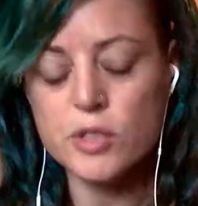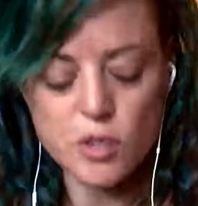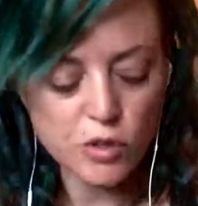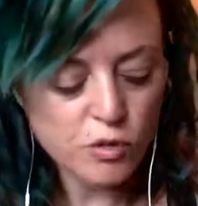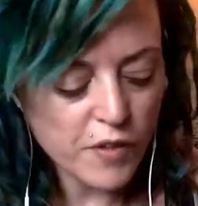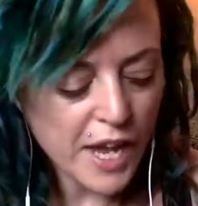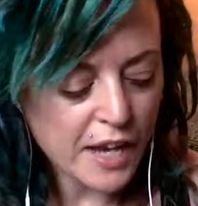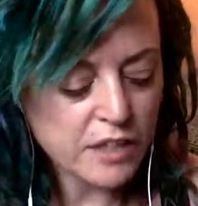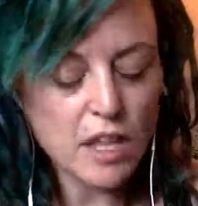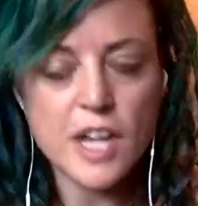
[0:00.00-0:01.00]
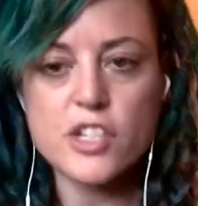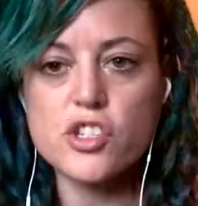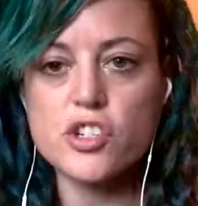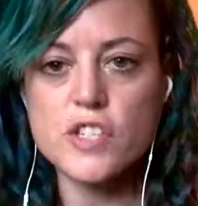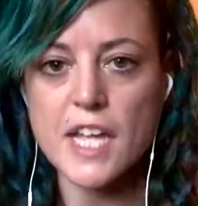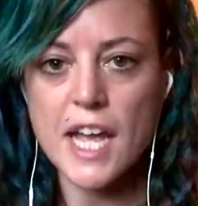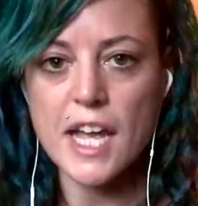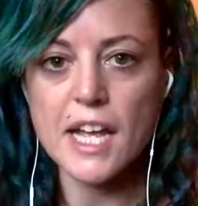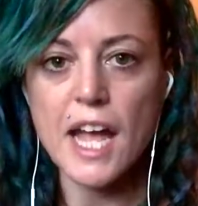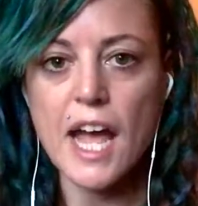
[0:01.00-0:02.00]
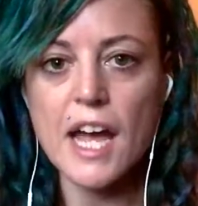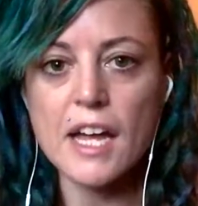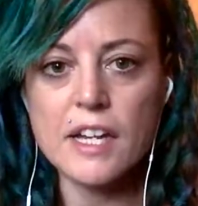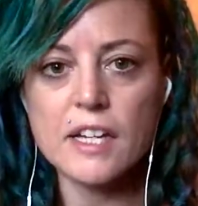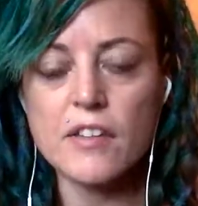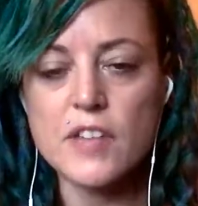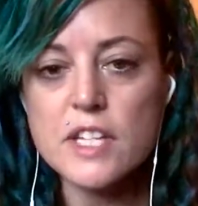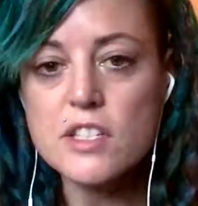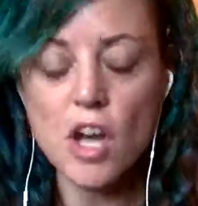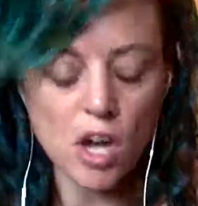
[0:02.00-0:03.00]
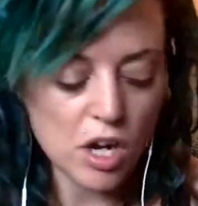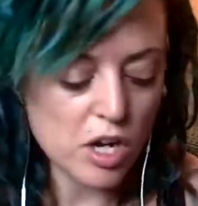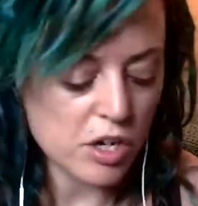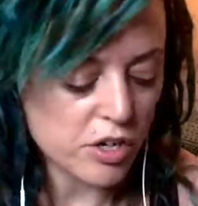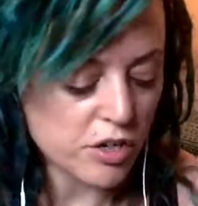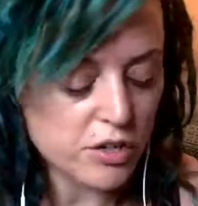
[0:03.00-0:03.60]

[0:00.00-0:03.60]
so you've analyzed your day, and this card